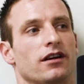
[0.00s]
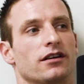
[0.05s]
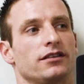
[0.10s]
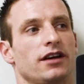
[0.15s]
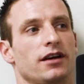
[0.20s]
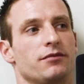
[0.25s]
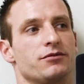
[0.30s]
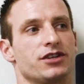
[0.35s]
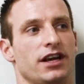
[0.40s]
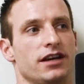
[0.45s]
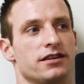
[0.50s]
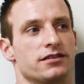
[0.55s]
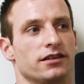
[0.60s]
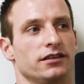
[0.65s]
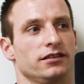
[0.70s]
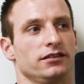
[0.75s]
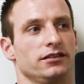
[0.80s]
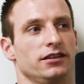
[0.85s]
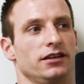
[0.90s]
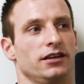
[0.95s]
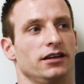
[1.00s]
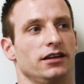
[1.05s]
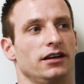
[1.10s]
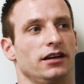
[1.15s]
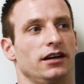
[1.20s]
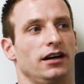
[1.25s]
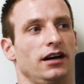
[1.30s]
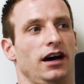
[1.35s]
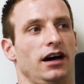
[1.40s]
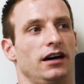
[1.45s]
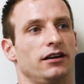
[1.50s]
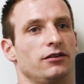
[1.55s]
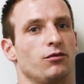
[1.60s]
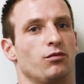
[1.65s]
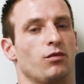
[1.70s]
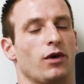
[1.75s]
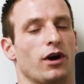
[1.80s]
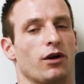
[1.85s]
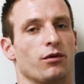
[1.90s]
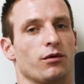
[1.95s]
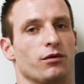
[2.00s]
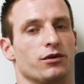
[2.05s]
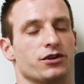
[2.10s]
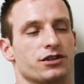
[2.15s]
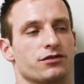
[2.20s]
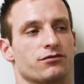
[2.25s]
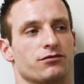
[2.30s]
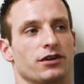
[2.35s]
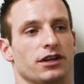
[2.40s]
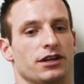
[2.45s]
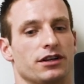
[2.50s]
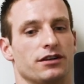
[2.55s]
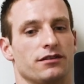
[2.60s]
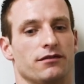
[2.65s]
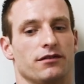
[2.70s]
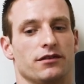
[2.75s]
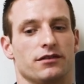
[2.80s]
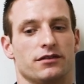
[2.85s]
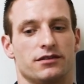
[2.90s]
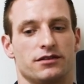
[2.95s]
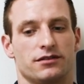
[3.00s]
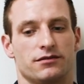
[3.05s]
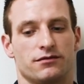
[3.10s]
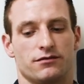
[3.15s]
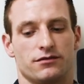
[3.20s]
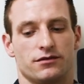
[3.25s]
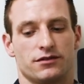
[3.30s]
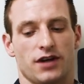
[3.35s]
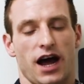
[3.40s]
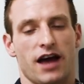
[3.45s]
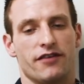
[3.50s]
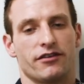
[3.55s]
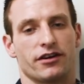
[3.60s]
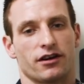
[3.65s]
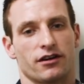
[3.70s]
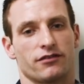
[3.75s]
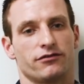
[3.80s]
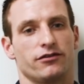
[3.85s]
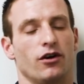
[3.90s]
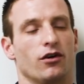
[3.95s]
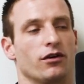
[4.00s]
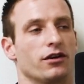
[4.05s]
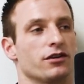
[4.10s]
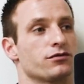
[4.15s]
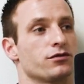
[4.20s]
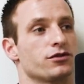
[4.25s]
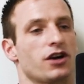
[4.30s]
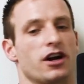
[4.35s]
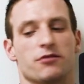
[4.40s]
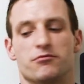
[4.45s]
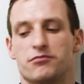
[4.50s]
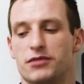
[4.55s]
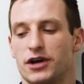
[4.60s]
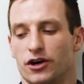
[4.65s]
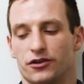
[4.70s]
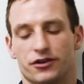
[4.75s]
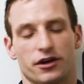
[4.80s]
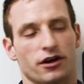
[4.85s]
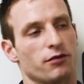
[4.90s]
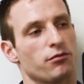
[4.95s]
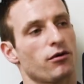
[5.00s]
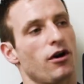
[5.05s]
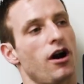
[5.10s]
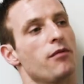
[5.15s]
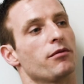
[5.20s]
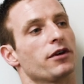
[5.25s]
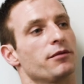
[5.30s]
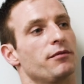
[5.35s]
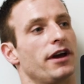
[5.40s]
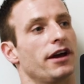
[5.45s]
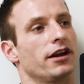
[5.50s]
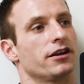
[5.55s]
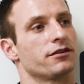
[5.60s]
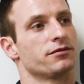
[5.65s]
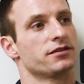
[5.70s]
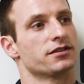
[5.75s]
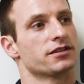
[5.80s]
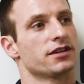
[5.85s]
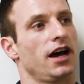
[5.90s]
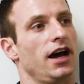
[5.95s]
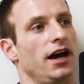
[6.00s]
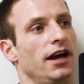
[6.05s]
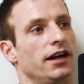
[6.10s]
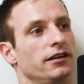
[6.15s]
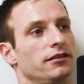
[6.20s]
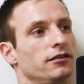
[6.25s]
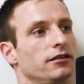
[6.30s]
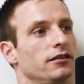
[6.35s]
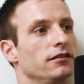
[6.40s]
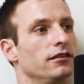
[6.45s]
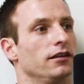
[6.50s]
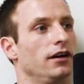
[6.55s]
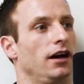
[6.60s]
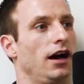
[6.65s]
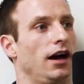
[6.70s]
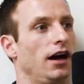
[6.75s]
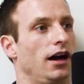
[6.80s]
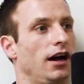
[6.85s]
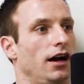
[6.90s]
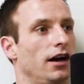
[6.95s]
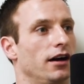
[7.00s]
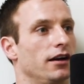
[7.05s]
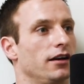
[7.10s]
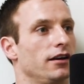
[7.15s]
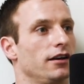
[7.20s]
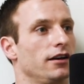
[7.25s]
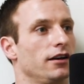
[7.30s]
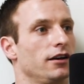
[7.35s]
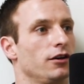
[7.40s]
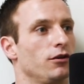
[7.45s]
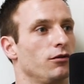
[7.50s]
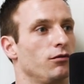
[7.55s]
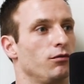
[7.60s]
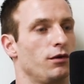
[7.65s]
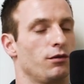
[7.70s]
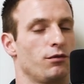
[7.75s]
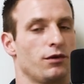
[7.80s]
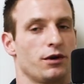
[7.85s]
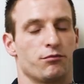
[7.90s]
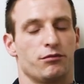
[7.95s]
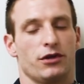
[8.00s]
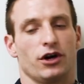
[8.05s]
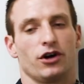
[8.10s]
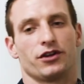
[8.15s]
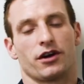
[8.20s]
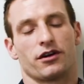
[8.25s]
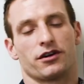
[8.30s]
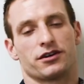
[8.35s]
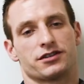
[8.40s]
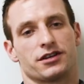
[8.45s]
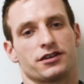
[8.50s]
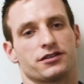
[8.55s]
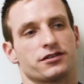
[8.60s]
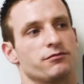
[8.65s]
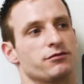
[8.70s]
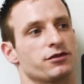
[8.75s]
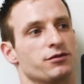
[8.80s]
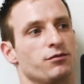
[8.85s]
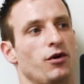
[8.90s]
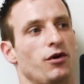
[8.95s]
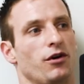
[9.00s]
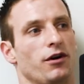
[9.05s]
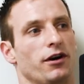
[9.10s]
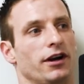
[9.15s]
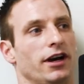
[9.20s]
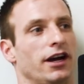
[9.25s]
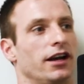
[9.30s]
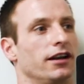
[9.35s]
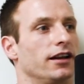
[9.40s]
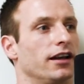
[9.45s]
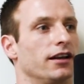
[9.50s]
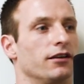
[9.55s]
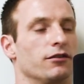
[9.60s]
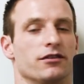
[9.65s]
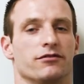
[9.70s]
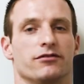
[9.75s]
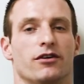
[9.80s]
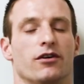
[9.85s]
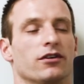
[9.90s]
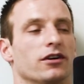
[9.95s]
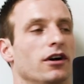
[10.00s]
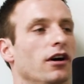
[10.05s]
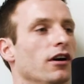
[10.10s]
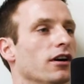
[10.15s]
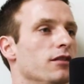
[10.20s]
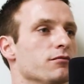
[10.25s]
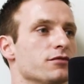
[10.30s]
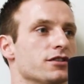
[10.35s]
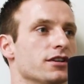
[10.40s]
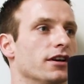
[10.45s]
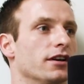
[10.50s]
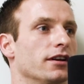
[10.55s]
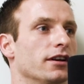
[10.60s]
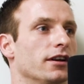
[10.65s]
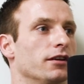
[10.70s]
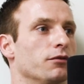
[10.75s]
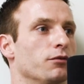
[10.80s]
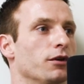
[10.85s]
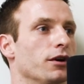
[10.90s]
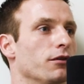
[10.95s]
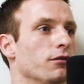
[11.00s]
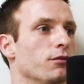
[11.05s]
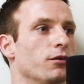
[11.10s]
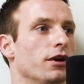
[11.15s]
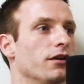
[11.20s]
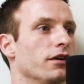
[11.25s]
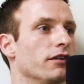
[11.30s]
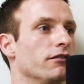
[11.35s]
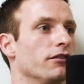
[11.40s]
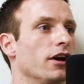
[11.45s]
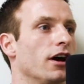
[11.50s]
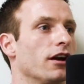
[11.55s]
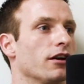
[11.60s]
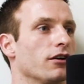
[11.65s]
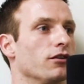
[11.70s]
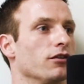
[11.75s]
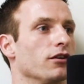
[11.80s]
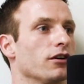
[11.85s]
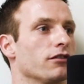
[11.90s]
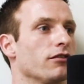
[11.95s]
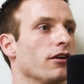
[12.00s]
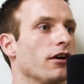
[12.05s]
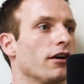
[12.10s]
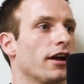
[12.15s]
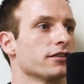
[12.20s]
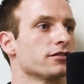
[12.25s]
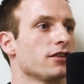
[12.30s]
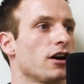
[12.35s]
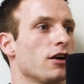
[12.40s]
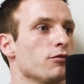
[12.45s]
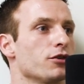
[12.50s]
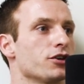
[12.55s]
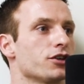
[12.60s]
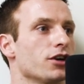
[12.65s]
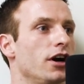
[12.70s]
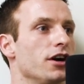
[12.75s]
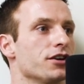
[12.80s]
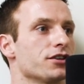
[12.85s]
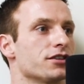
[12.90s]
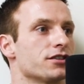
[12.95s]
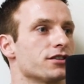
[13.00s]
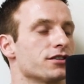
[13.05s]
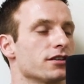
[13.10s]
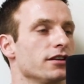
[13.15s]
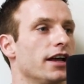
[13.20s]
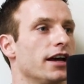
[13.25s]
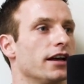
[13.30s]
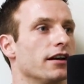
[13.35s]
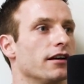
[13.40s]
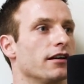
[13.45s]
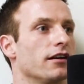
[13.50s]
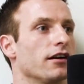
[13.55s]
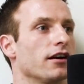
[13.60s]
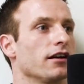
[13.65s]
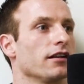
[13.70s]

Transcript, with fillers: of time chasing mm -hmm. where we were just really diving in our focus we're trying to build out our property management side uh we, we build out our systems more and then the phone call comes in and we we don't even got to go look for our next arbitrage it's just landed in our